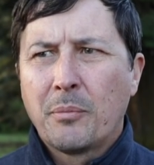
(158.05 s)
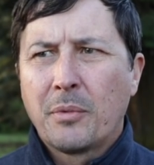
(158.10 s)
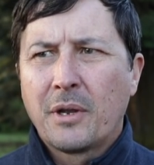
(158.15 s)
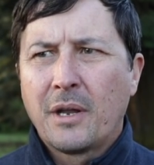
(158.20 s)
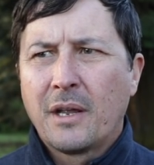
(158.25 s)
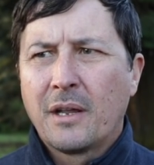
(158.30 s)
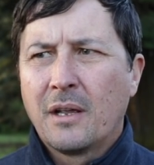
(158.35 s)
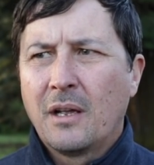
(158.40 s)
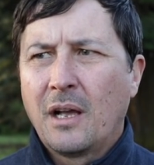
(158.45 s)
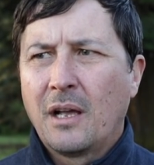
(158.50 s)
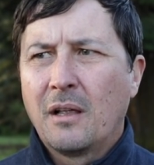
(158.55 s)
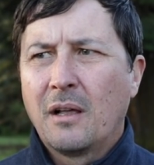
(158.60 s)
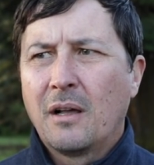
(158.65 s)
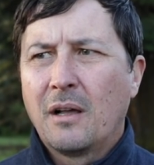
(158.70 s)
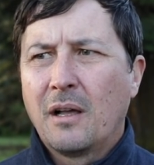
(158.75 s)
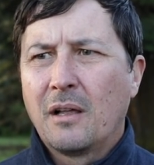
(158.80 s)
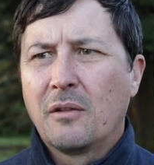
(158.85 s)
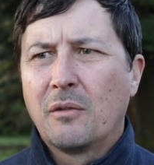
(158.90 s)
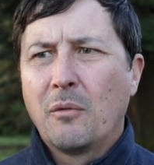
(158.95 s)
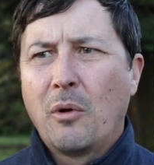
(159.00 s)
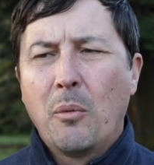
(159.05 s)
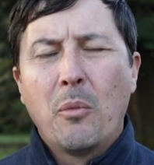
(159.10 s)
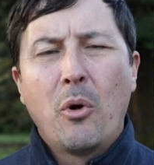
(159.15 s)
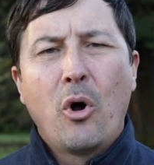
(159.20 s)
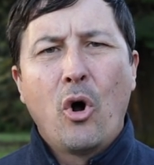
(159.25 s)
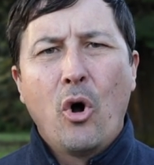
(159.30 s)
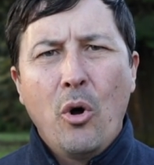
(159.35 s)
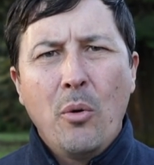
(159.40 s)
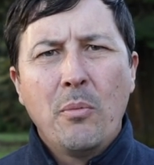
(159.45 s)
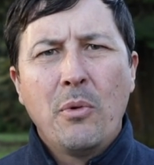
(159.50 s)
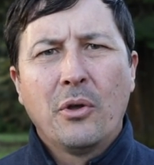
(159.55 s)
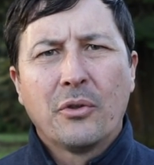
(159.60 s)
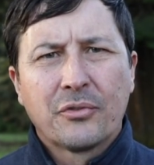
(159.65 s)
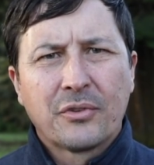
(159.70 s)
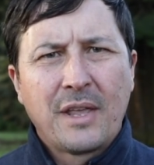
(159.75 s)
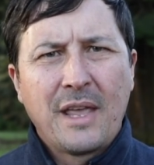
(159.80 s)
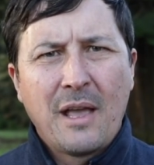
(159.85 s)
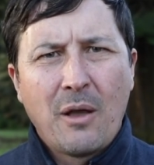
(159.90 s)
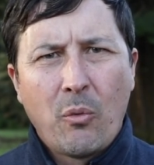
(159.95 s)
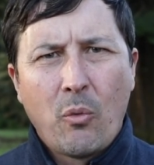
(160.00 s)
But I, I, I,
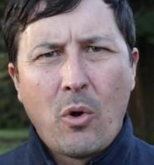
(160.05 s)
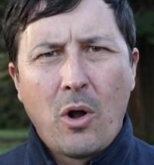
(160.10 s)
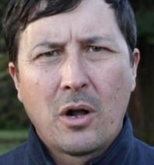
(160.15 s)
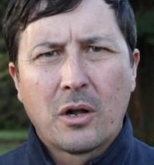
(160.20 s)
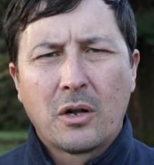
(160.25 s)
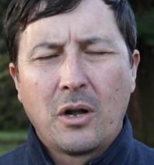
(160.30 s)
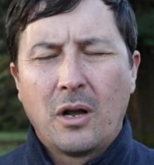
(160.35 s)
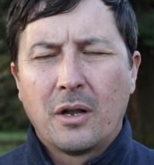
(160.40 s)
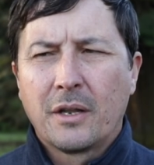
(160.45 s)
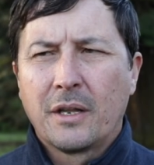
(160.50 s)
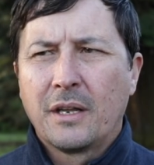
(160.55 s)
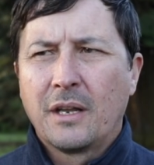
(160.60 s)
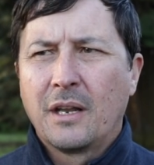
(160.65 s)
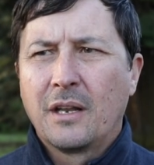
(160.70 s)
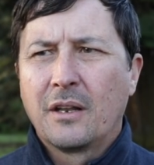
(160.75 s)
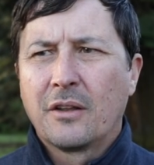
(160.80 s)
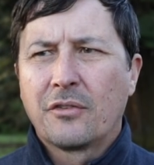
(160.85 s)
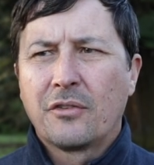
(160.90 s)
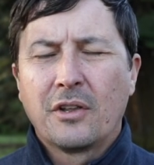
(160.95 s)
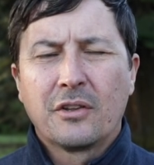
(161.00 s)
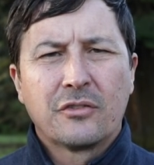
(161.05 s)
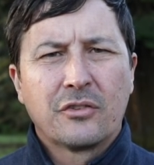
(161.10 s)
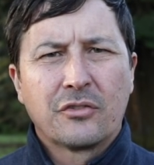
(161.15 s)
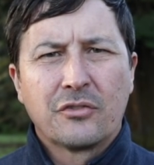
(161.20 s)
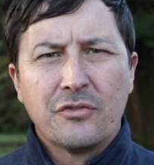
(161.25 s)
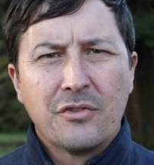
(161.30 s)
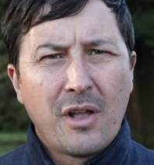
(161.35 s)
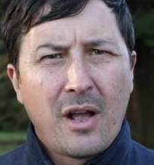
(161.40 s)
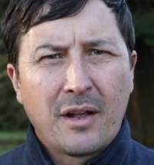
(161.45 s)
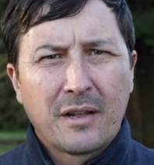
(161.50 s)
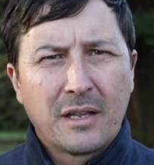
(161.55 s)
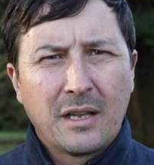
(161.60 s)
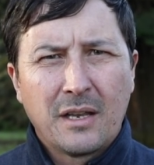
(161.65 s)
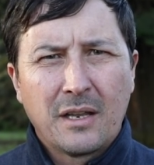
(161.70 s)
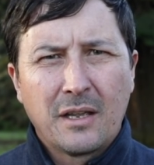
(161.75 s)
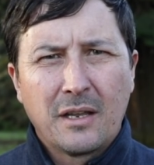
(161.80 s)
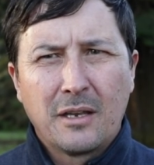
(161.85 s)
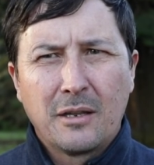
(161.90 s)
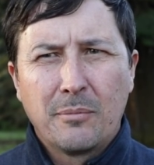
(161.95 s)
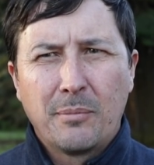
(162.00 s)
almost can't walk on it, and it's it's just not
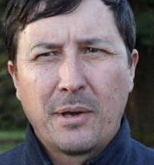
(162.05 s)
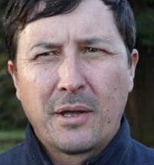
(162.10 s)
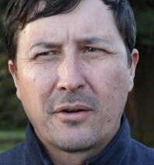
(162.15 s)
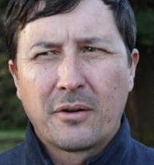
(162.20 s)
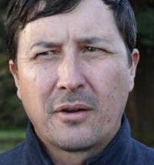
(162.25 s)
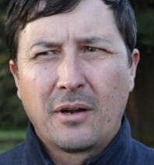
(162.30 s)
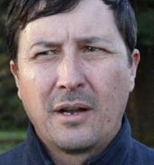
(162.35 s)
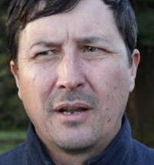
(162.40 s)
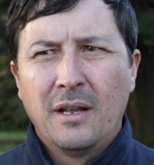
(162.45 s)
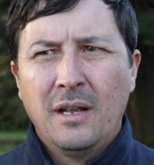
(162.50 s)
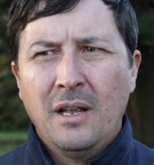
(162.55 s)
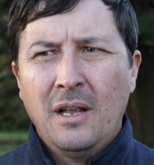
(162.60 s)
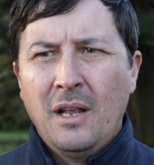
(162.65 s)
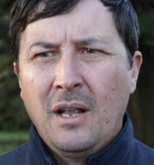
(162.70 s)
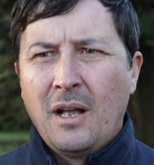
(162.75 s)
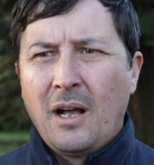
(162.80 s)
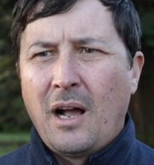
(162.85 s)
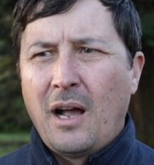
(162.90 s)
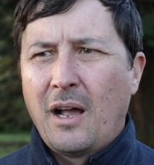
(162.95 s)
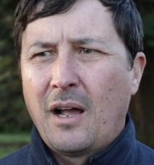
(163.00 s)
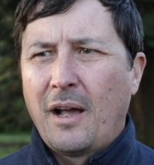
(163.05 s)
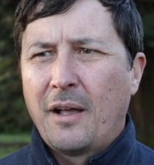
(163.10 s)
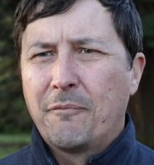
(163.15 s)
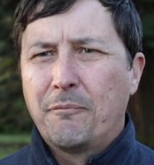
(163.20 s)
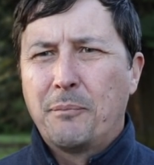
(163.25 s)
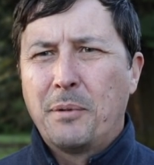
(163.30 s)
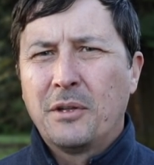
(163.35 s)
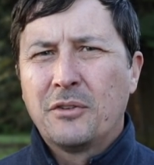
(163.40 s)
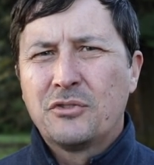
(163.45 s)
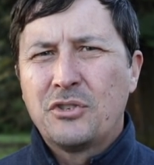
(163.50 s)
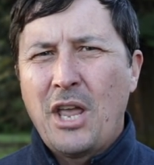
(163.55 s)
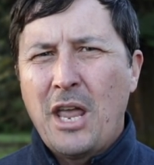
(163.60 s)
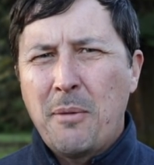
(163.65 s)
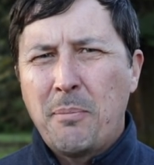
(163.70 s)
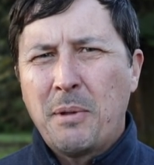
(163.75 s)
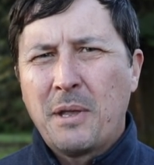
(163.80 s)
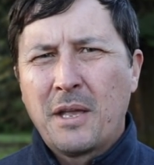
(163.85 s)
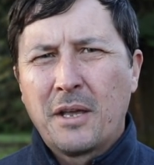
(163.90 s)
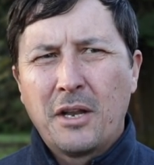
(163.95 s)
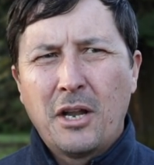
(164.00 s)
getting any better. I, I have been
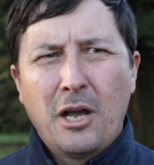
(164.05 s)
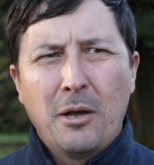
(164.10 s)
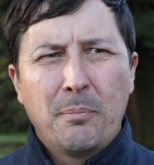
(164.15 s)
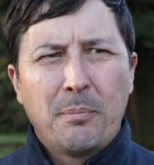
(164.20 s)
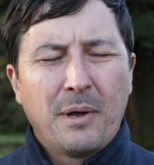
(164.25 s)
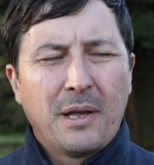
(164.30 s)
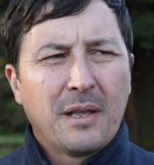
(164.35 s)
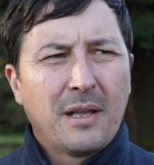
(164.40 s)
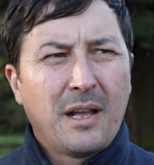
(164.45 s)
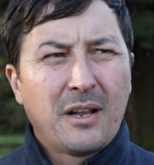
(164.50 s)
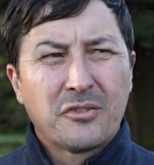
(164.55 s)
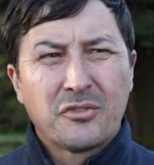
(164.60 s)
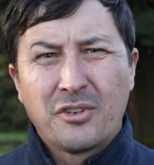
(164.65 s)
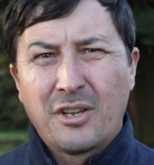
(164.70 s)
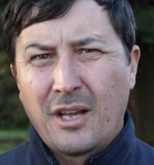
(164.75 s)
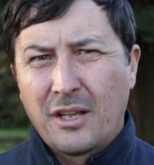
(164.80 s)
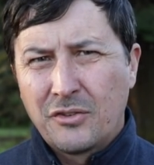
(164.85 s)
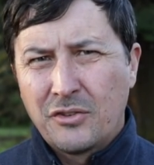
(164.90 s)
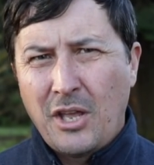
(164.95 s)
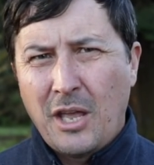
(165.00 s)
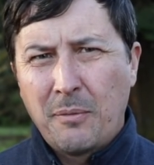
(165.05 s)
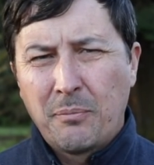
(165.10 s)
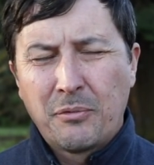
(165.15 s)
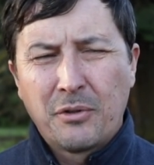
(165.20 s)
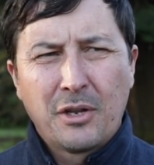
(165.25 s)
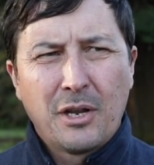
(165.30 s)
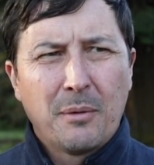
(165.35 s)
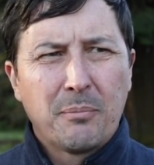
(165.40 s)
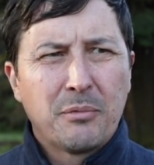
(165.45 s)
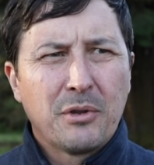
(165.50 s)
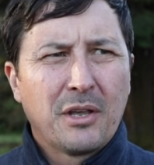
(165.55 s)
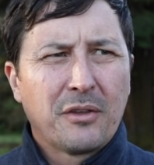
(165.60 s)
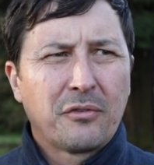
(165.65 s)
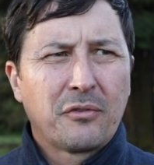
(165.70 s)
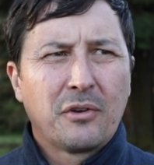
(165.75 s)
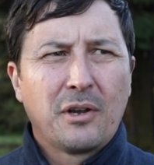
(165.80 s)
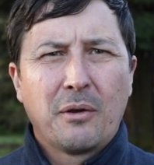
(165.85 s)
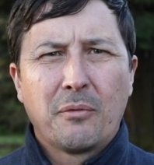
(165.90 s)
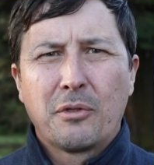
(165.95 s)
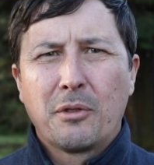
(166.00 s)
taping it up. I actually I taped it up
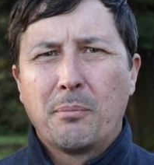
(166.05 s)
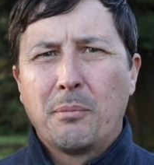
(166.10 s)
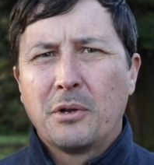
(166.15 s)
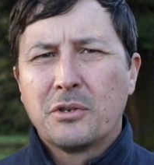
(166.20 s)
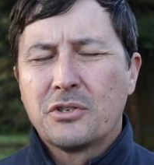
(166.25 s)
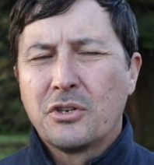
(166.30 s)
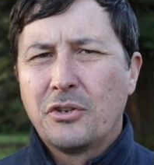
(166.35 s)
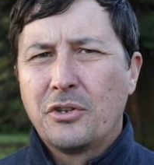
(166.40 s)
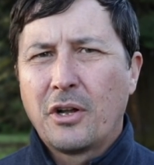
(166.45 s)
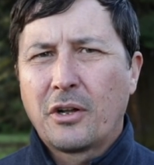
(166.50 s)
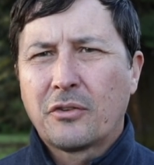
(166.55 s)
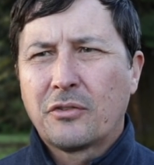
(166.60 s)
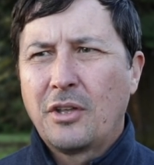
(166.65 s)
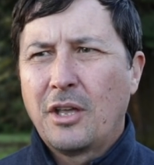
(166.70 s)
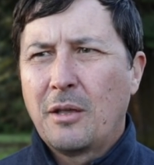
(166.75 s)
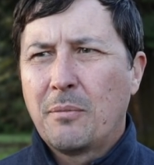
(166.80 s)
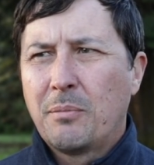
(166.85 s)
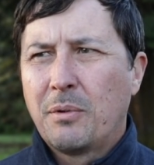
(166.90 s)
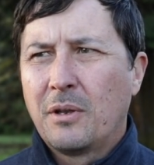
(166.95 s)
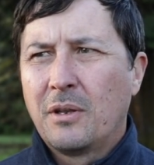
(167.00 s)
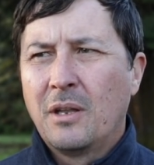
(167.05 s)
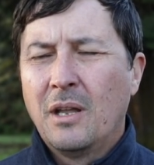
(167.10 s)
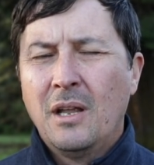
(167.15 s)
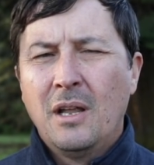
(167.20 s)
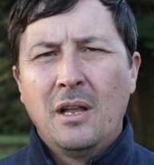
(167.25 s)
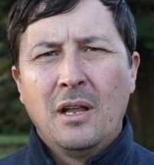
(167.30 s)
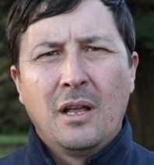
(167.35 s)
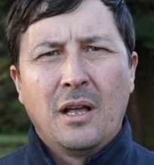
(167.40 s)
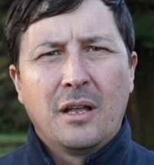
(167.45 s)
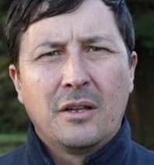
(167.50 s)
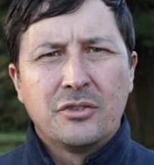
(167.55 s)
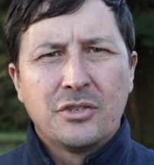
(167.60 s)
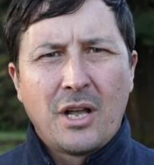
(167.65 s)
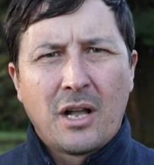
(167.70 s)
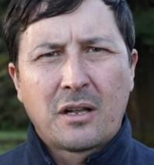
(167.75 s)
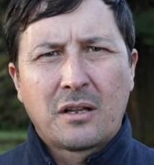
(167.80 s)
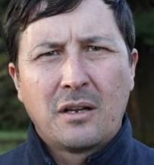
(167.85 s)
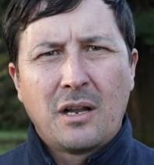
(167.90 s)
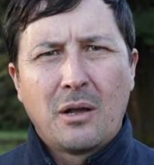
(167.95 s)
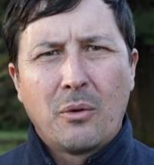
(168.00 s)
yesterday with a bunch of duct tape, and and
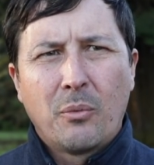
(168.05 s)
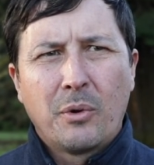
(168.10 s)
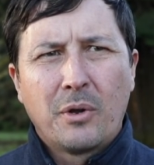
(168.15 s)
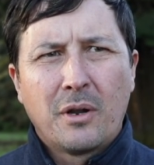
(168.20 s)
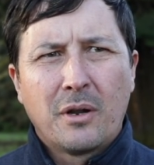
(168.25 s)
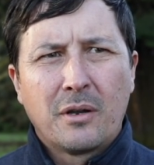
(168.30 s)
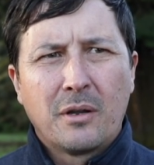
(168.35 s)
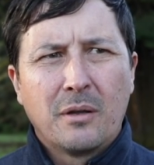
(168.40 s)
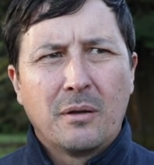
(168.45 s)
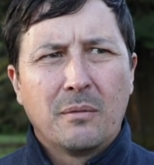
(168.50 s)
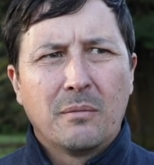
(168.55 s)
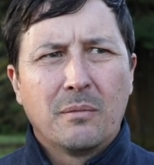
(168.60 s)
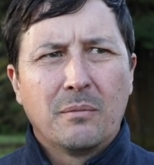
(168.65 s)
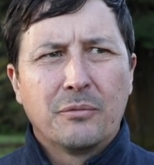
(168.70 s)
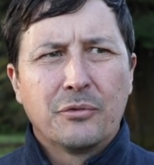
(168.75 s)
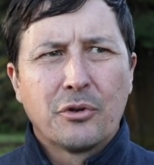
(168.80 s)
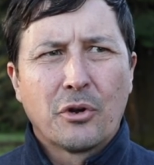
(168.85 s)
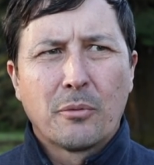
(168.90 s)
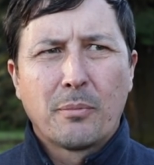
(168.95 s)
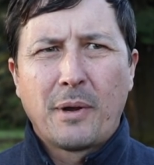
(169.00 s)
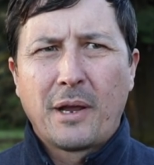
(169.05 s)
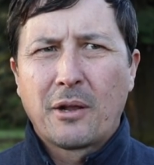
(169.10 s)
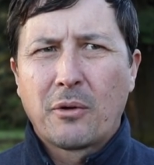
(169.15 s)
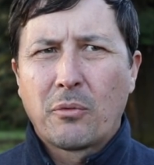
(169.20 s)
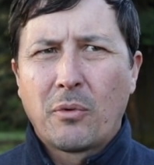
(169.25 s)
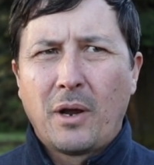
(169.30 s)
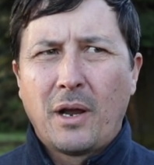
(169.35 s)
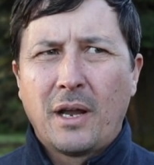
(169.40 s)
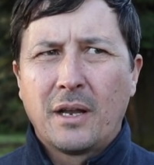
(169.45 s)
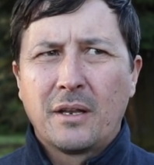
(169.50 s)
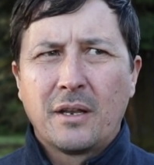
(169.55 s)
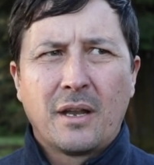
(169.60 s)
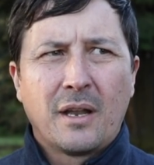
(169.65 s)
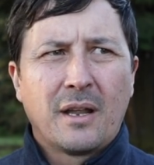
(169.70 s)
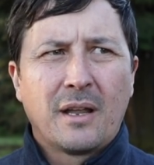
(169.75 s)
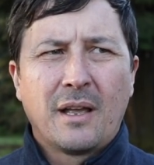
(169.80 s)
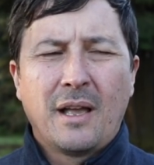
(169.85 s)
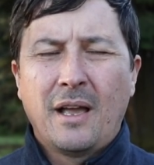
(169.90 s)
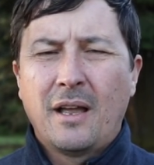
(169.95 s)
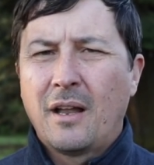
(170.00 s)
Jack and I went on a dirt bike ride, and
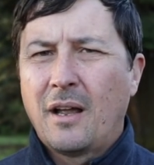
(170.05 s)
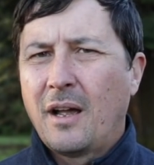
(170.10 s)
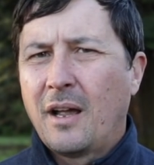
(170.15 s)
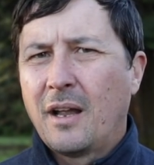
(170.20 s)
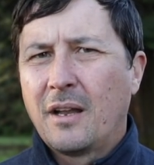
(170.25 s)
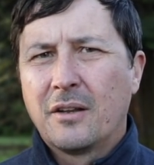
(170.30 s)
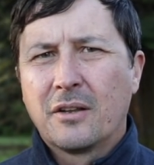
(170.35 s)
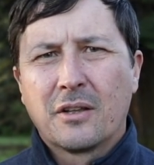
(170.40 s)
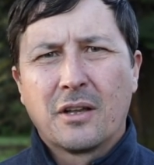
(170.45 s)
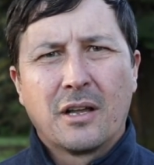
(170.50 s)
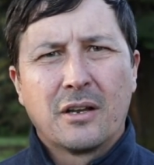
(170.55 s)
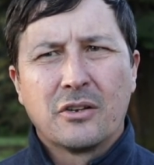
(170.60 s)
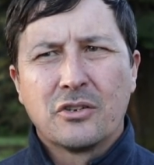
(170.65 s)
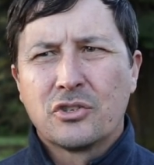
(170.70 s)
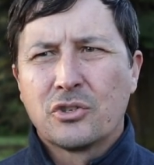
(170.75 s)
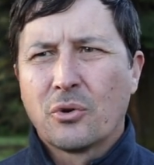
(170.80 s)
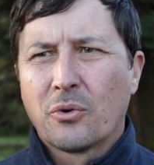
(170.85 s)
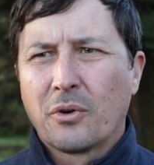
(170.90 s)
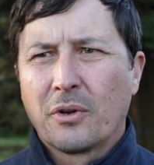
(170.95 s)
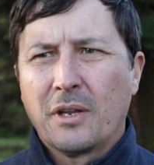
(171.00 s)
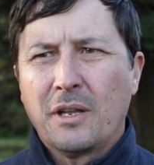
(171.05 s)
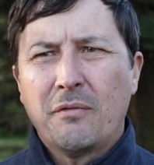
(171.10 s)
I had I had to cut it short.